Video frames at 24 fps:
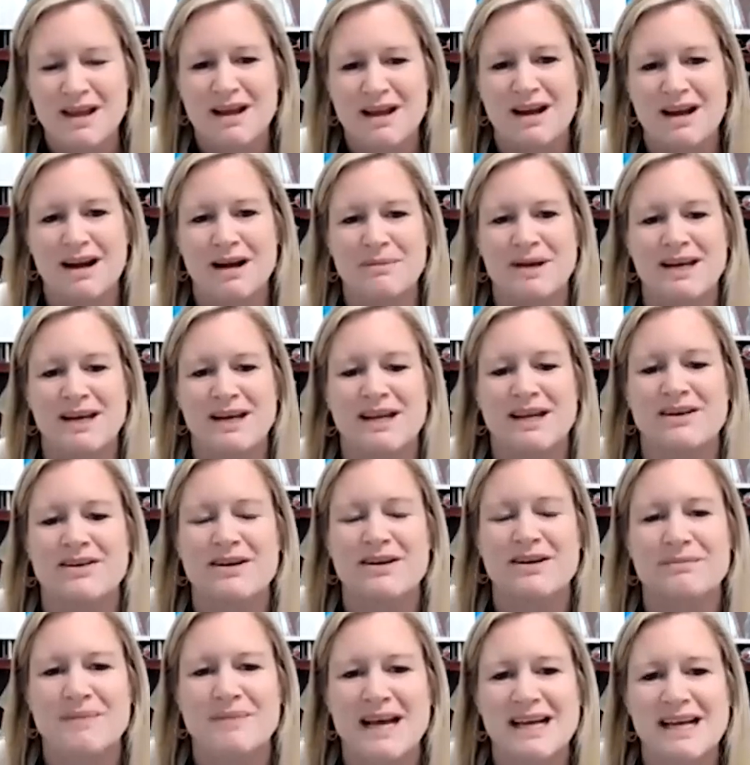And here
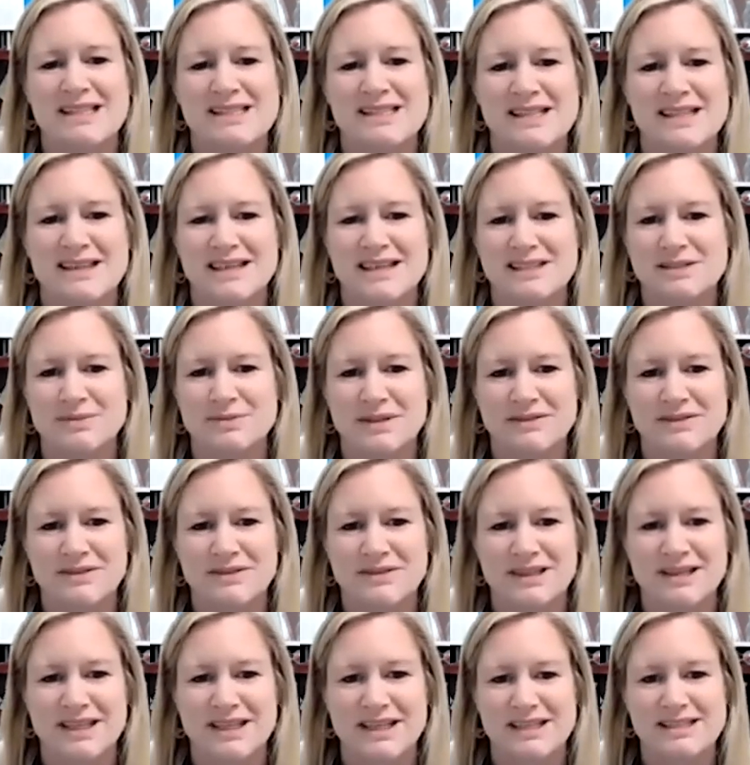at Massey, that's one of
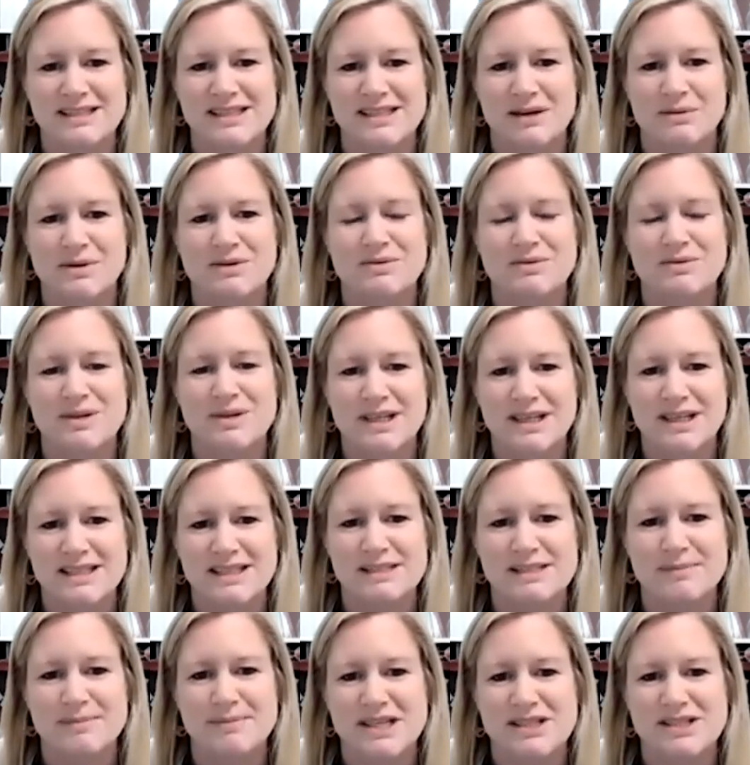the things that we really
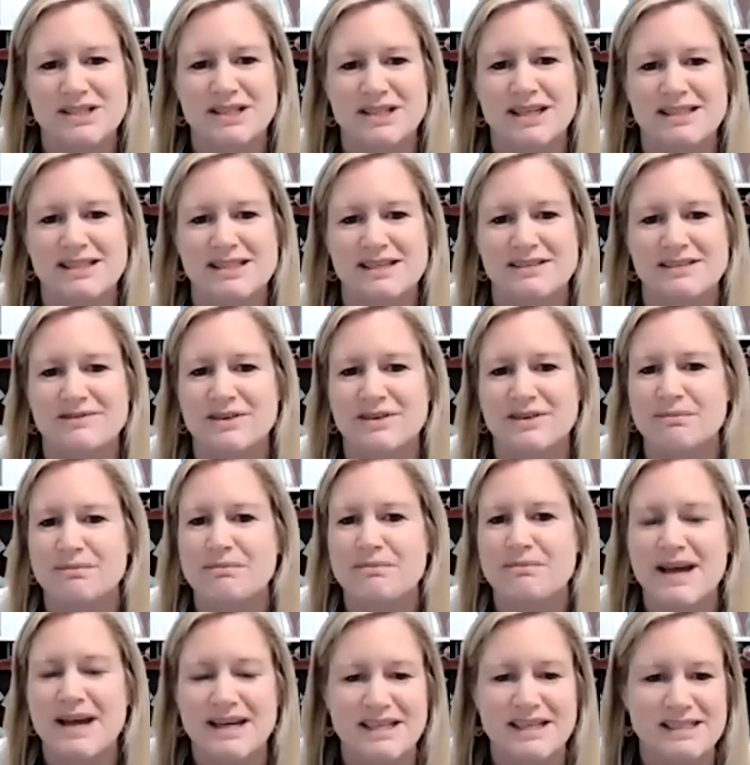specialize in for
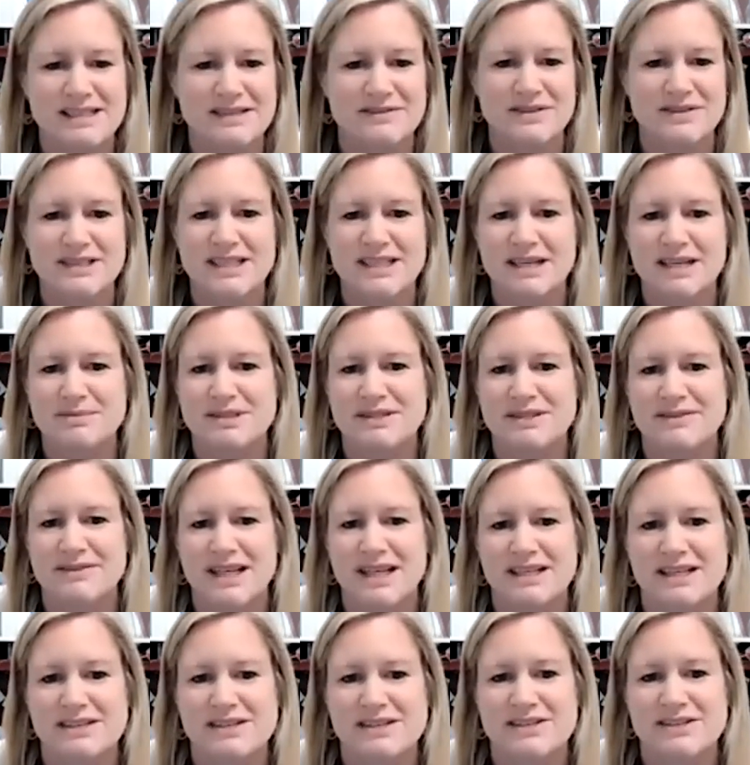many different types of
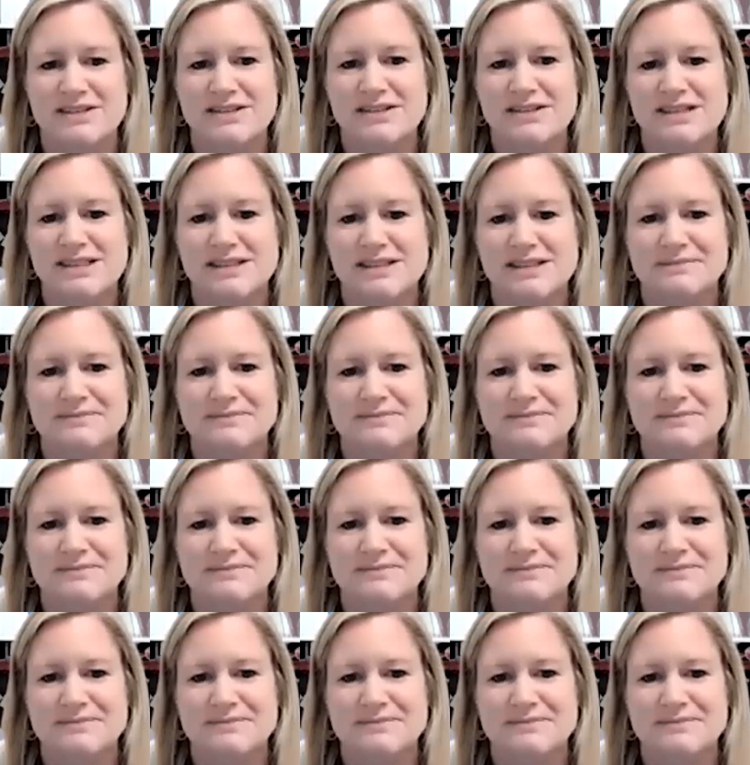cancers.